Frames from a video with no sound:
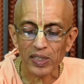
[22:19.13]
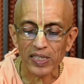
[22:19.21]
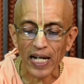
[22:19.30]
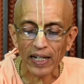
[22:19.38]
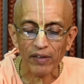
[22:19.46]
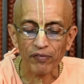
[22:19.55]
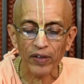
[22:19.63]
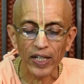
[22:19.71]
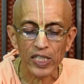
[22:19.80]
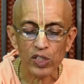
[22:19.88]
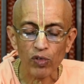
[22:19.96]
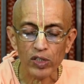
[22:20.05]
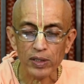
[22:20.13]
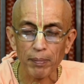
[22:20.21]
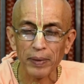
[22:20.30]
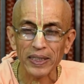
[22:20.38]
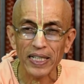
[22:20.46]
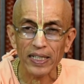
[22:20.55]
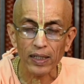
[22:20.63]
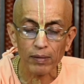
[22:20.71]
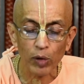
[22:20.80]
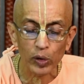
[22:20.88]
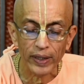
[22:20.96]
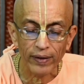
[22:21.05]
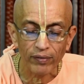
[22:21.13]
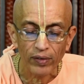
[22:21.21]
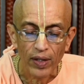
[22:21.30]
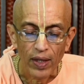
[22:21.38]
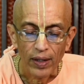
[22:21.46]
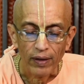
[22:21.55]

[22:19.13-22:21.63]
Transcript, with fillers: sacrifice for some material motive,